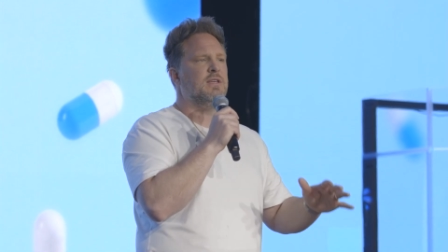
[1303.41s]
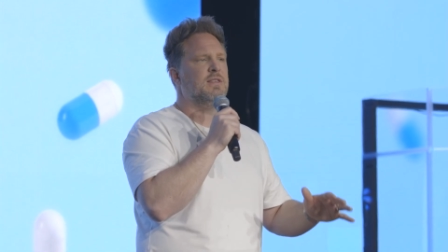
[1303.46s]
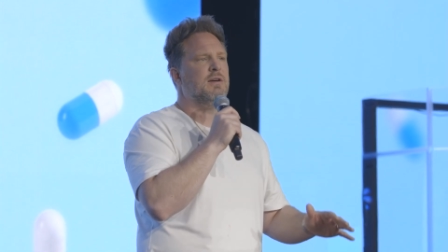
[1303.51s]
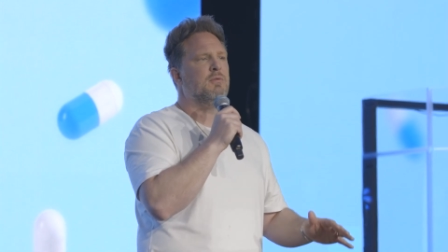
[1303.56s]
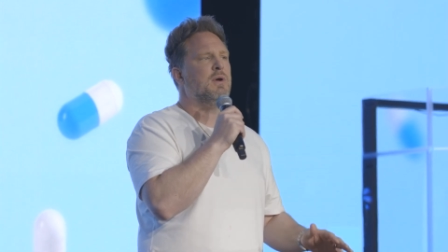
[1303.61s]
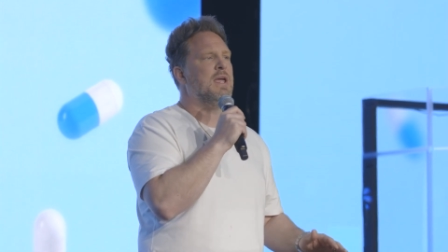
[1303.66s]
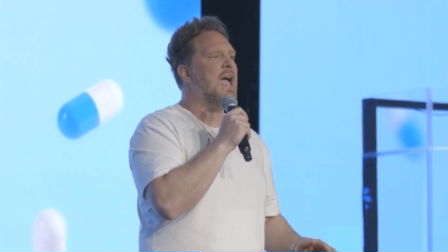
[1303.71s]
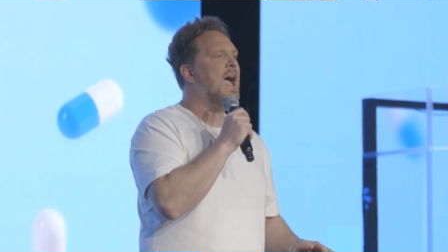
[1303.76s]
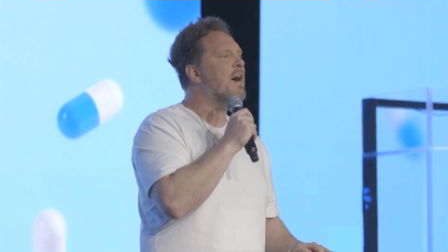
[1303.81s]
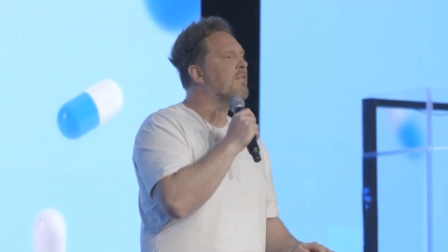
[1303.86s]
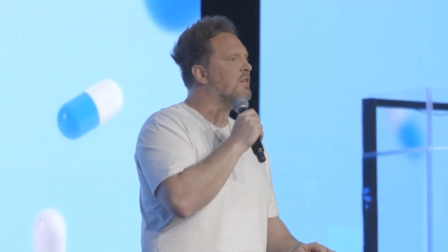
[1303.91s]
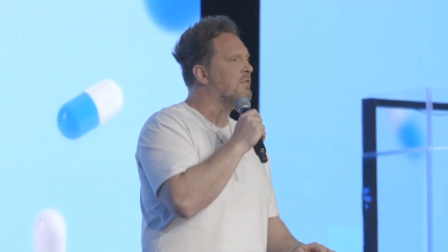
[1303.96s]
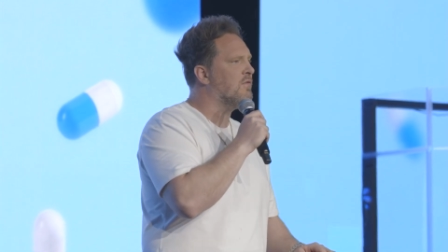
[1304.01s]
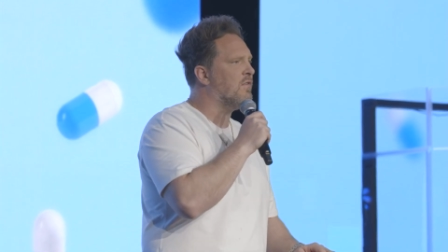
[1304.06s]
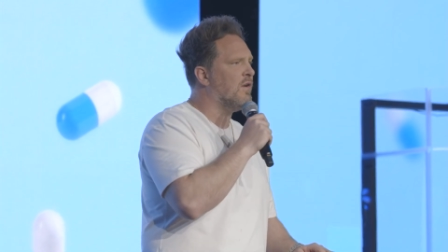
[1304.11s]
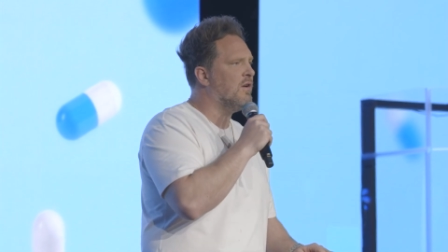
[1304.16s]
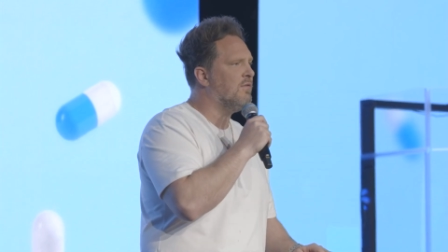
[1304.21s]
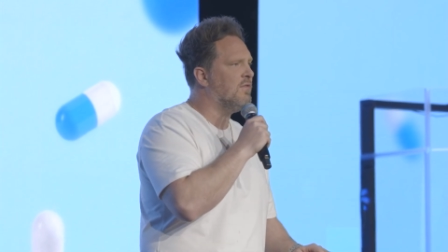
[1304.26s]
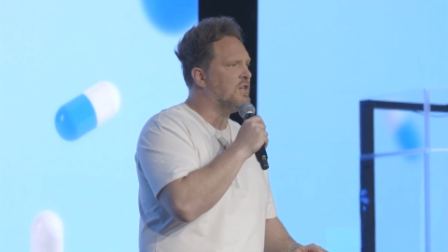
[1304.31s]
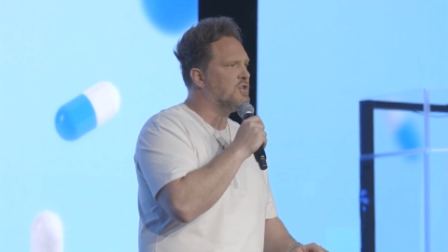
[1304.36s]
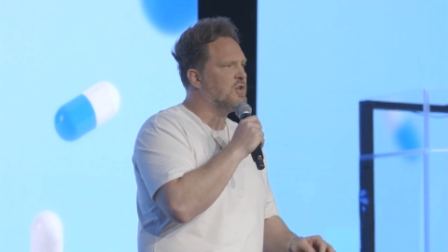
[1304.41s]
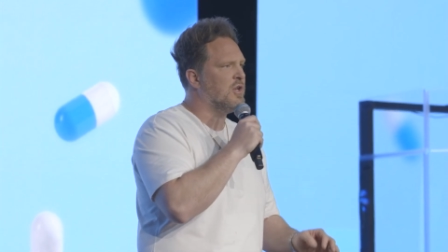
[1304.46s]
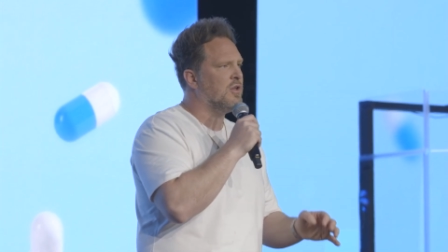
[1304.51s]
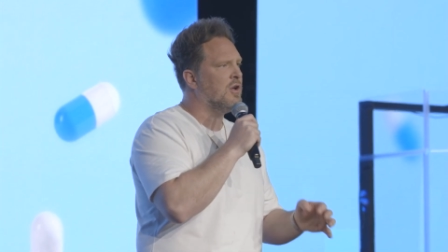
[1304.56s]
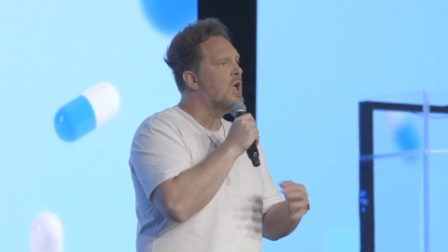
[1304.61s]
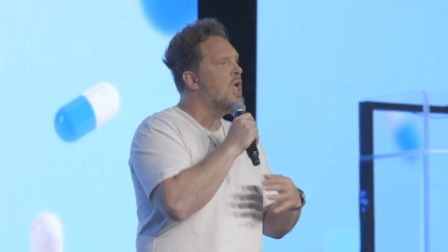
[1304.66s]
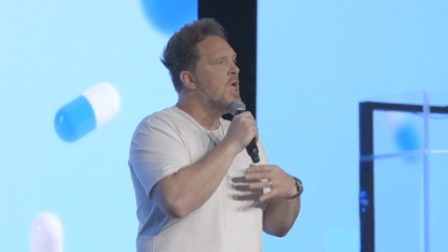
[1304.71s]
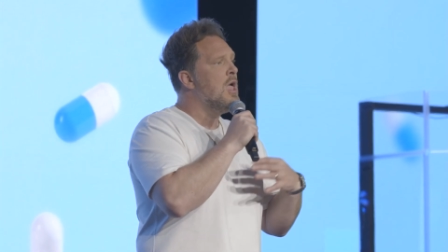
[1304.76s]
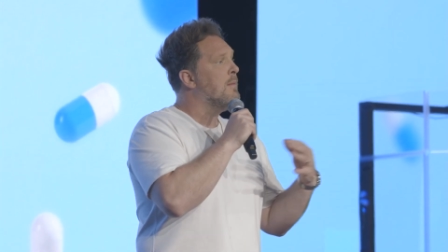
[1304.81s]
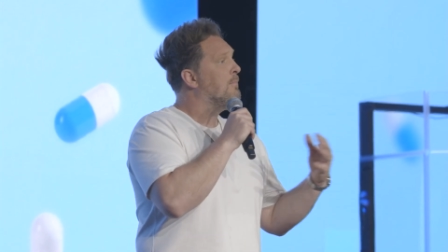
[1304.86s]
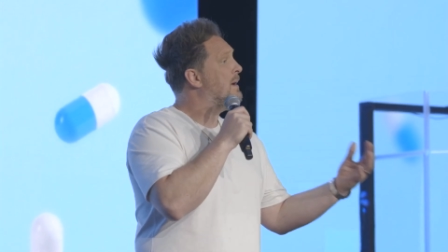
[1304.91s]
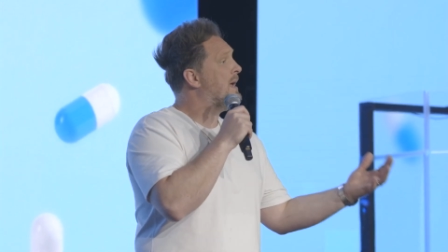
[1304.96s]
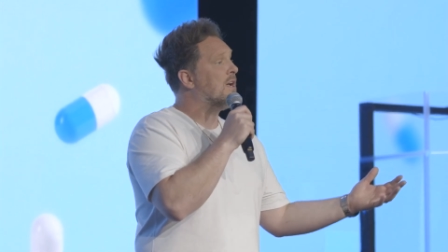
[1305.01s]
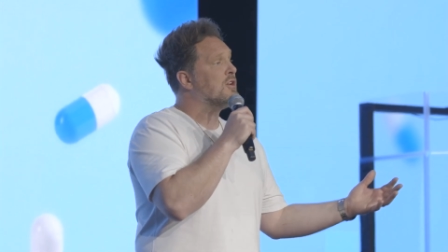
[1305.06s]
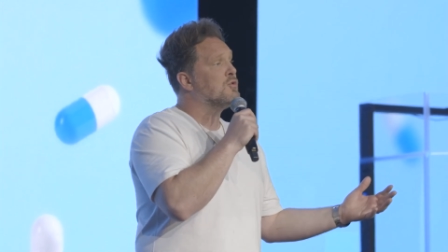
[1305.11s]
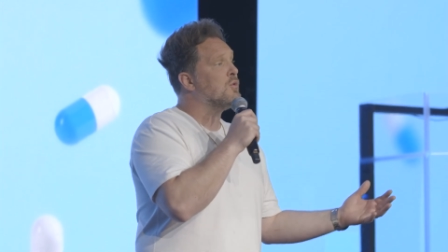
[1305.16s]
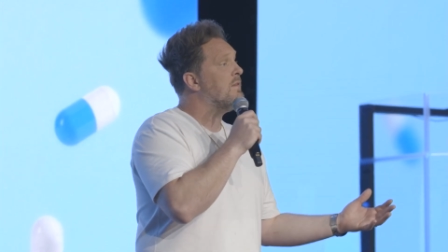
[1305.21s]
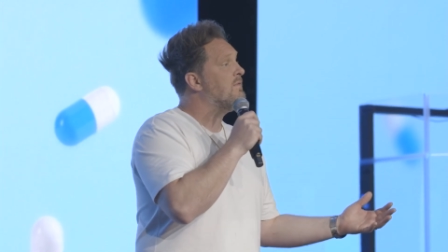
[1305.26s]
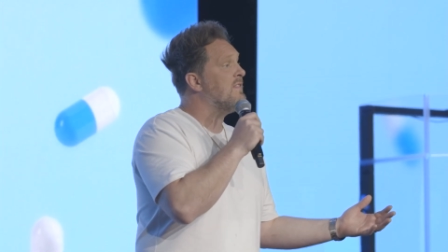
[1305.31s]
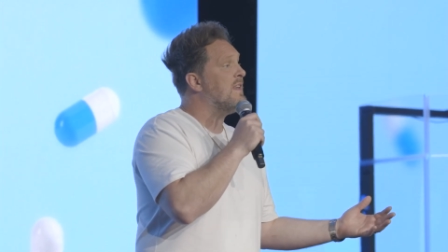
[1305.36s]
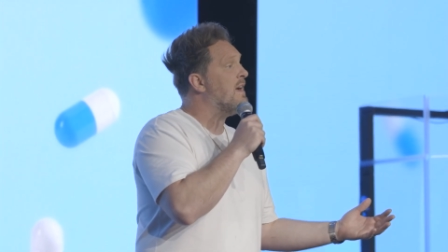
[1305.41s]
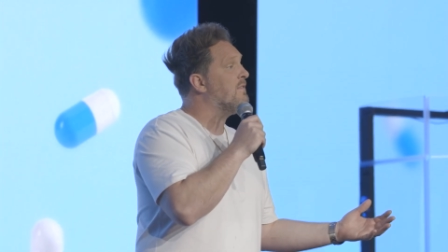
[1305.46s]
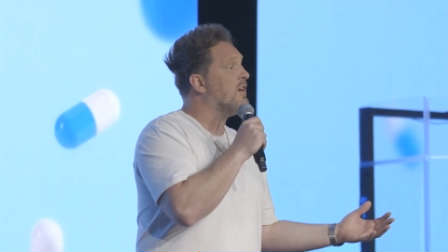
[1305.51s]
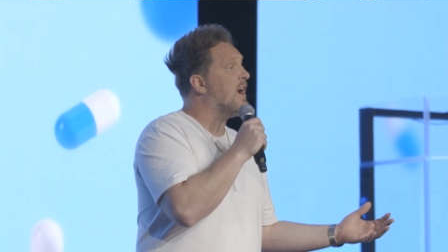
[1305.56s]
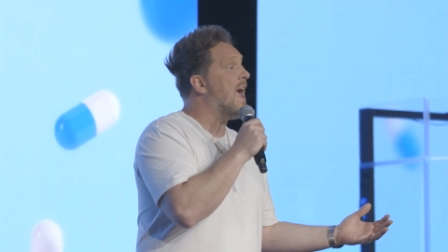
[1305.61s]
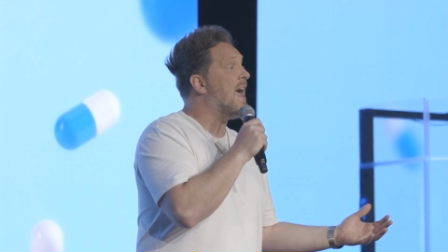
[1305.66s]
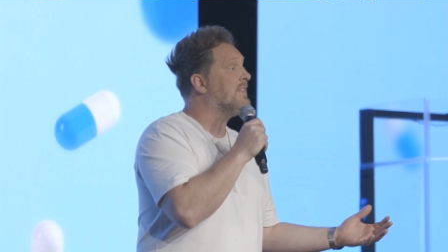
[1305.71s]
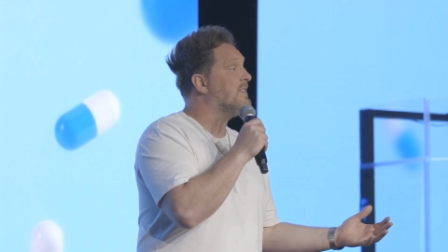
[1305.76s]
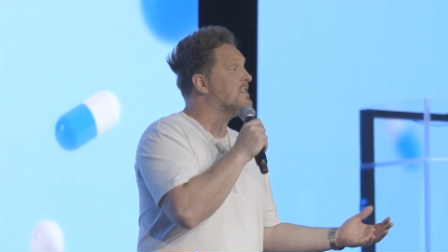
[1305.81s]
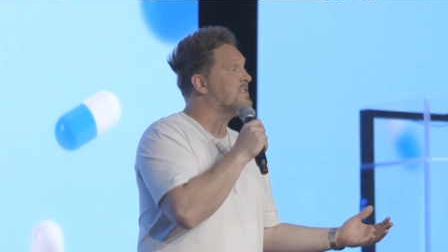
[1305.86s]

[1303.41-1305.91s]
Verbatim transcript: that we have in front of each other because we've never had this